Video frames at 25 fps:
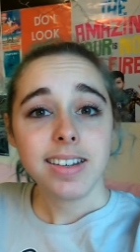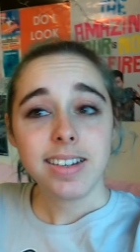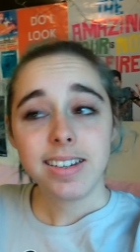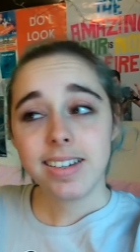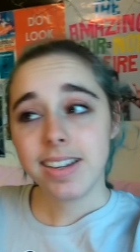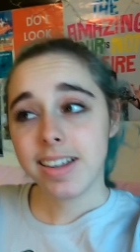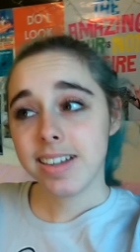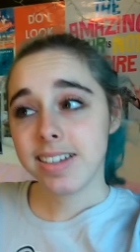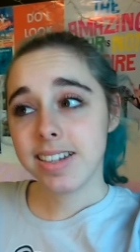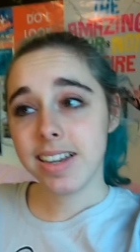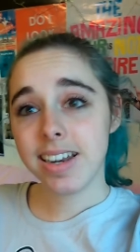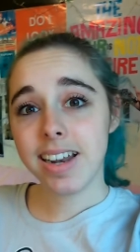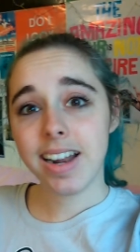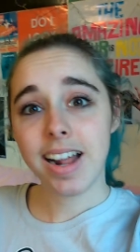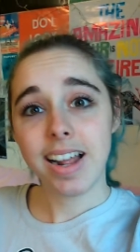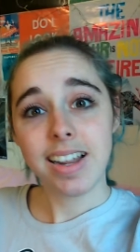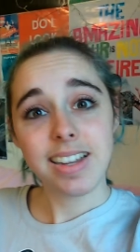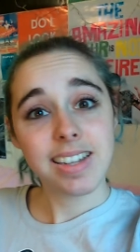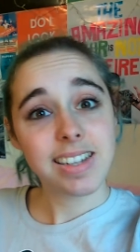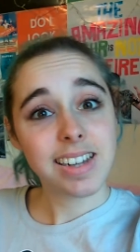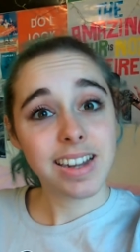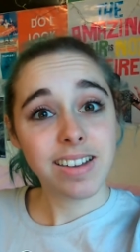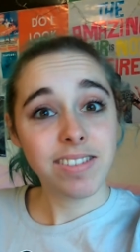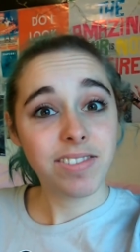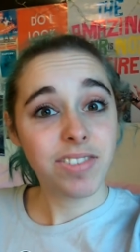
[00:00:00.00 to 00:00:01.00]
Doesn't
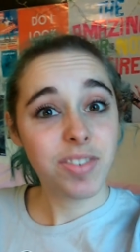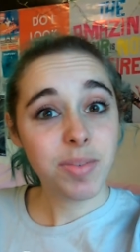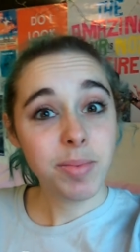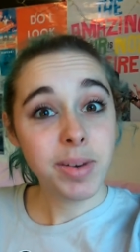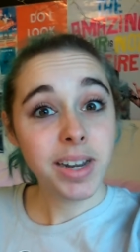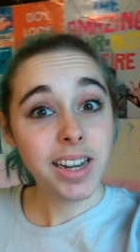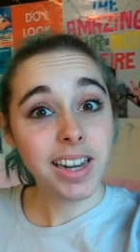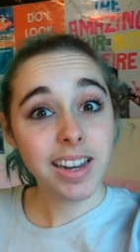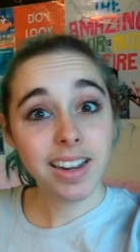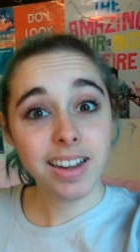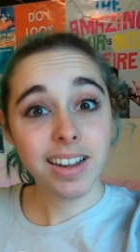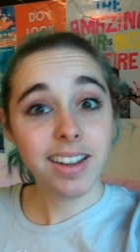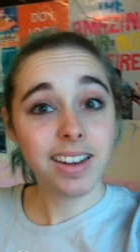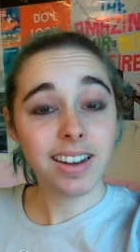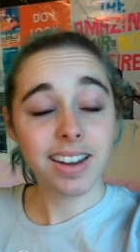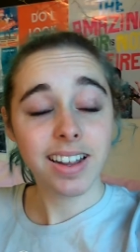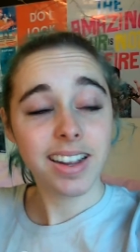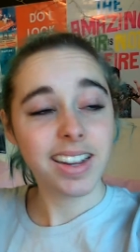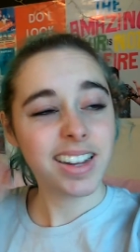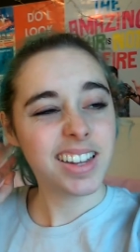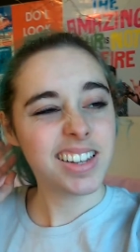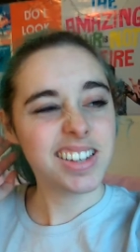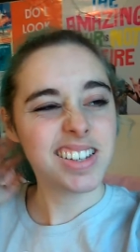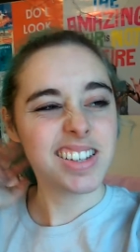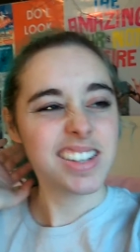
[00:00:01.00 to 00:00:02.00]
that sound familiar?
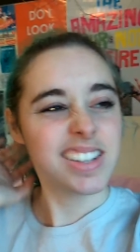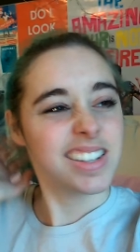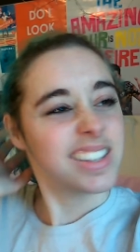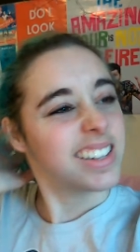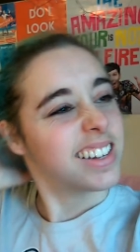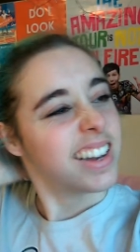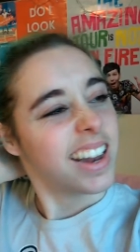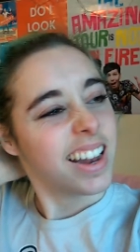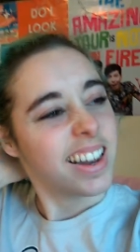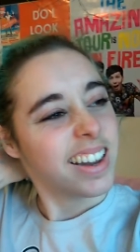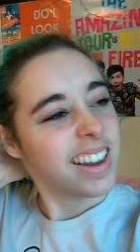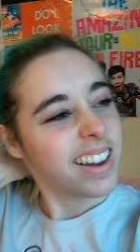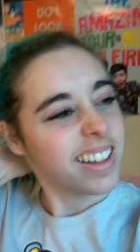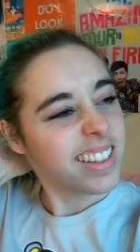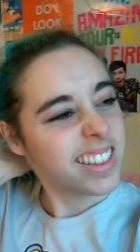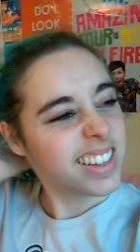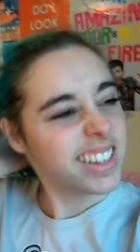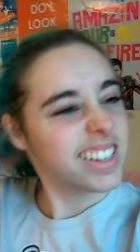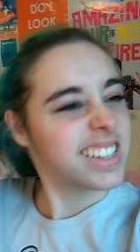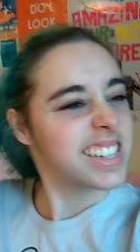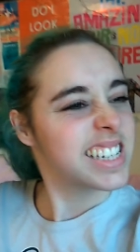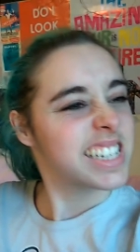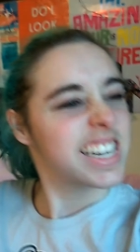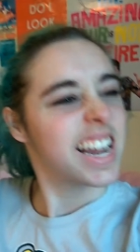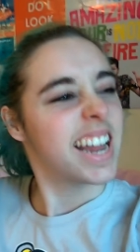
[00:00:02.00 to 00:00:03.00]
Like, it's just
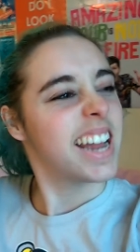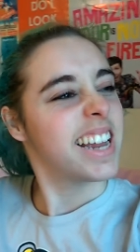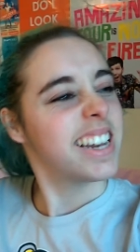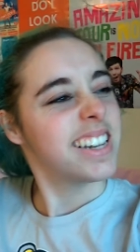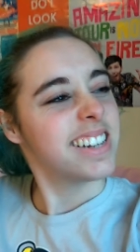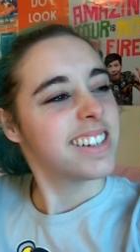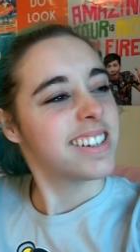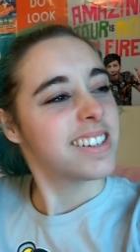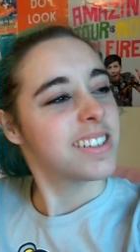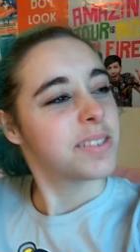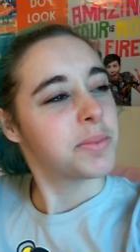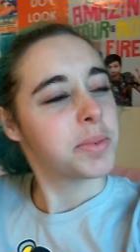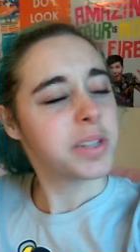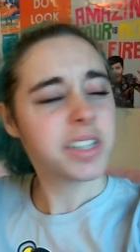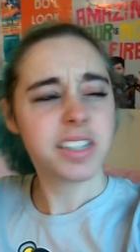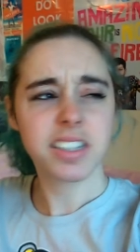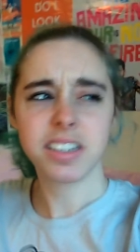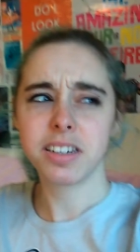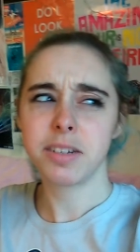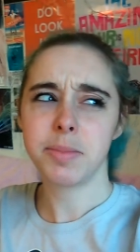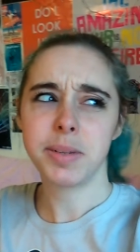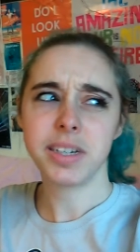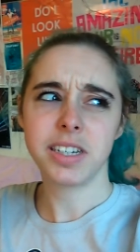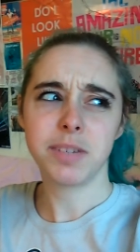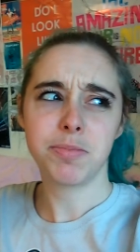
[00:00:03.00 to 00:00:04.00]
nothing's changed, which
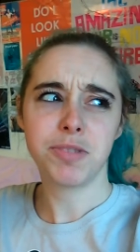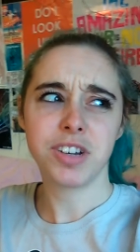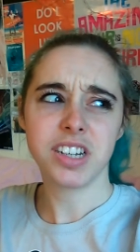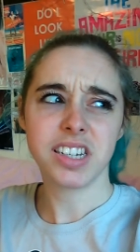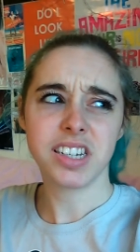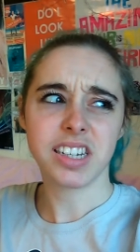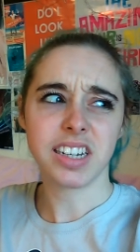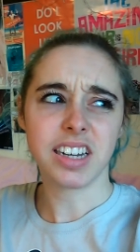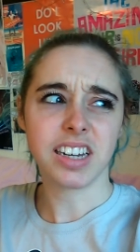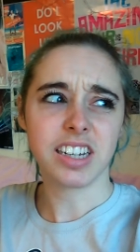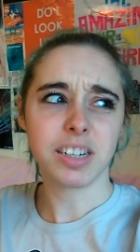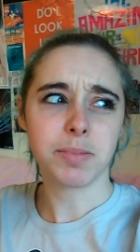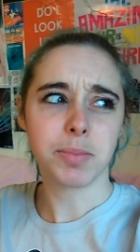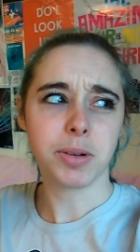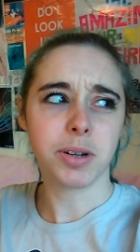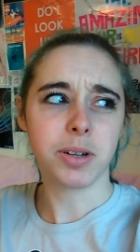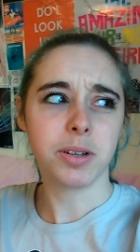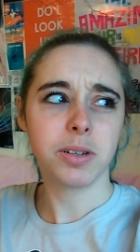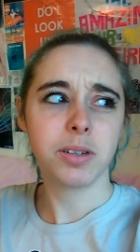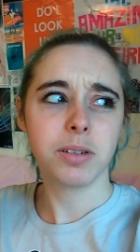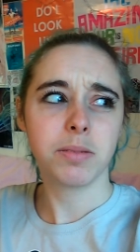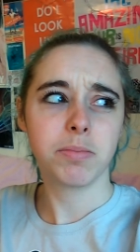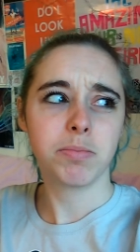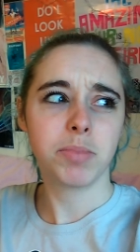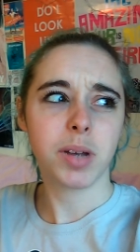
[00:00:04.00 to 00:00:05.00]
is a bit depressing, I
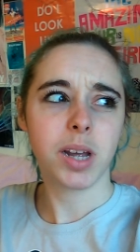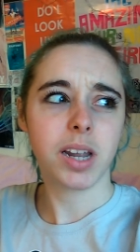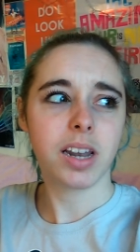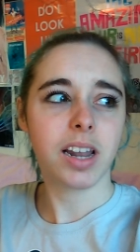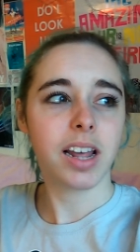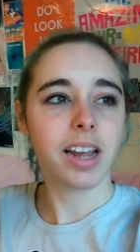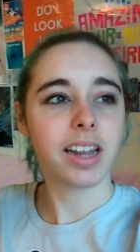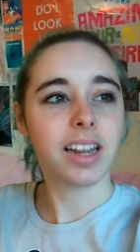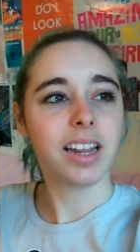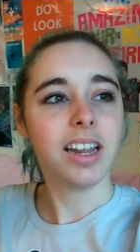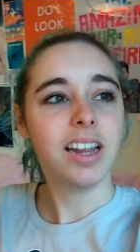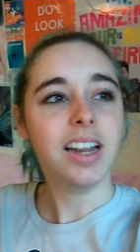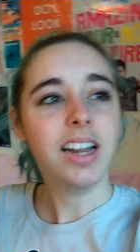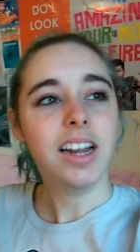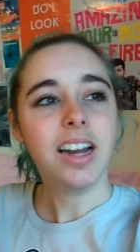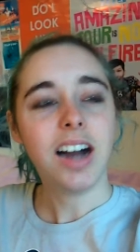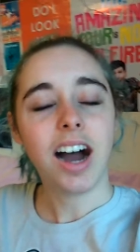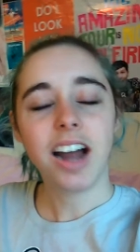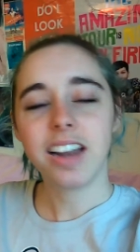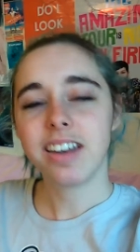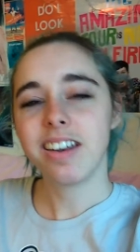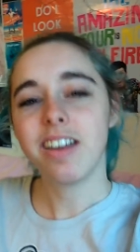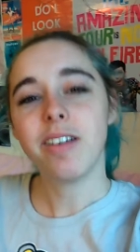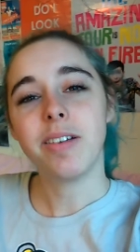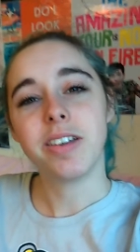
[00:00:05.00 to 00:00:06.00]
suppose, but like,
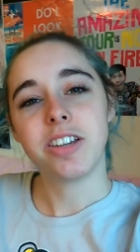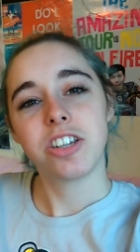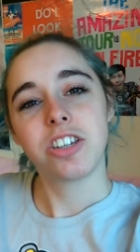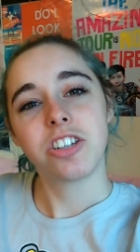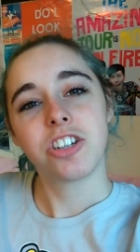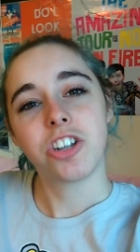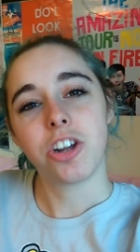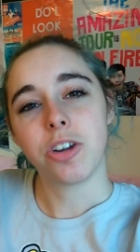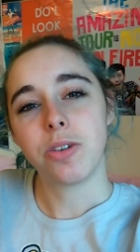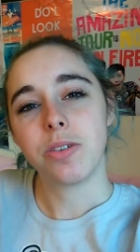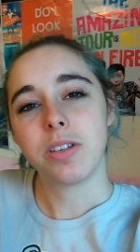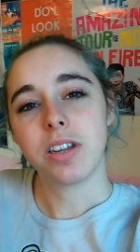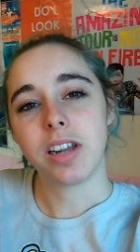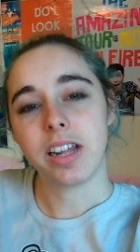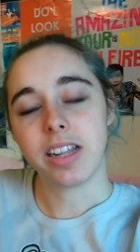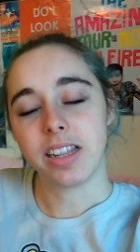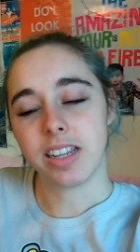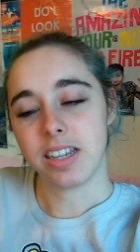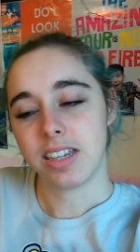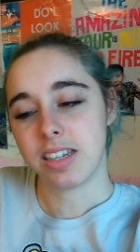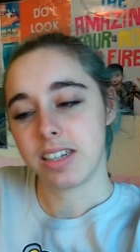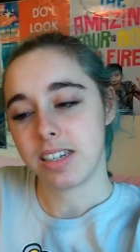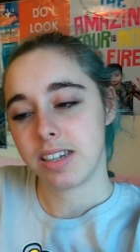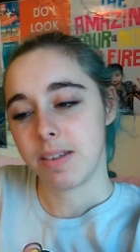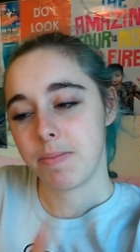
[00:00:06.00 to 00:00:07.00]
I don't know, it just shows like
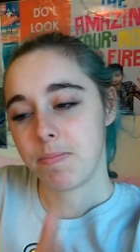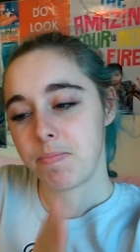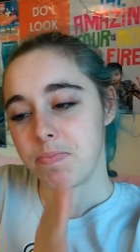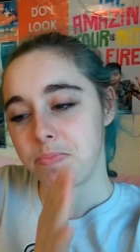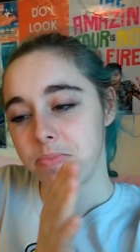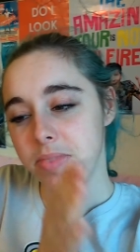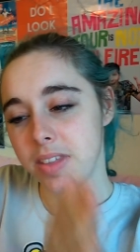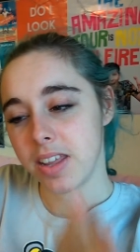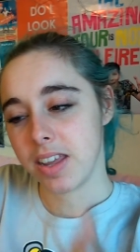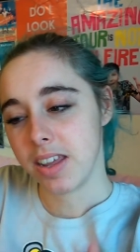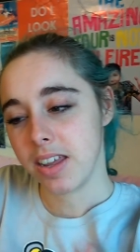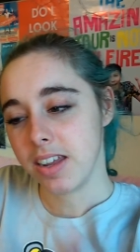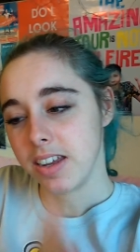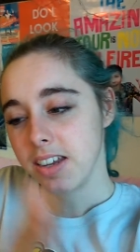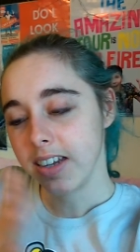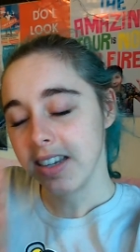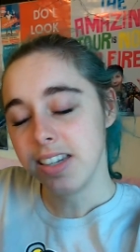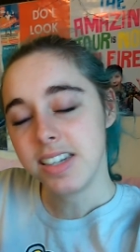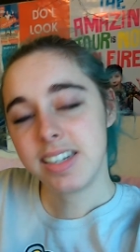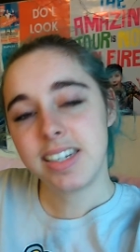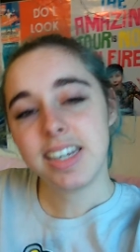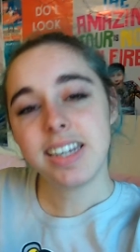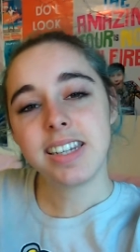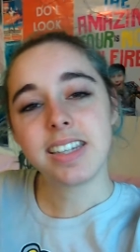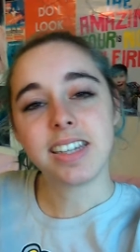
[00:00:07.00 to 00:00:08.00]
this
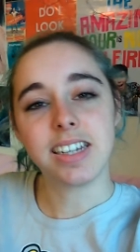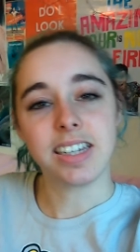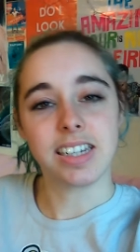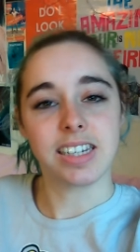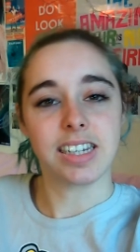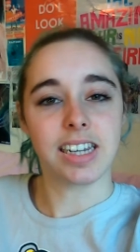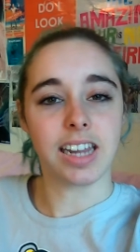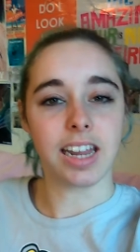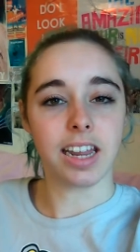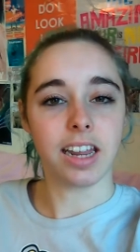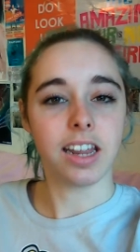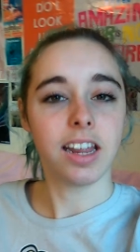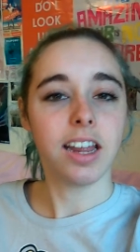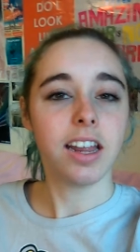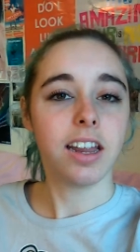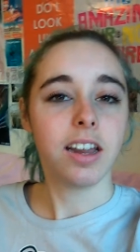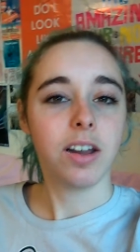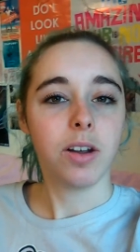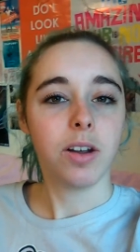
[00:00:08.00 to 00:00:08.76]
consistency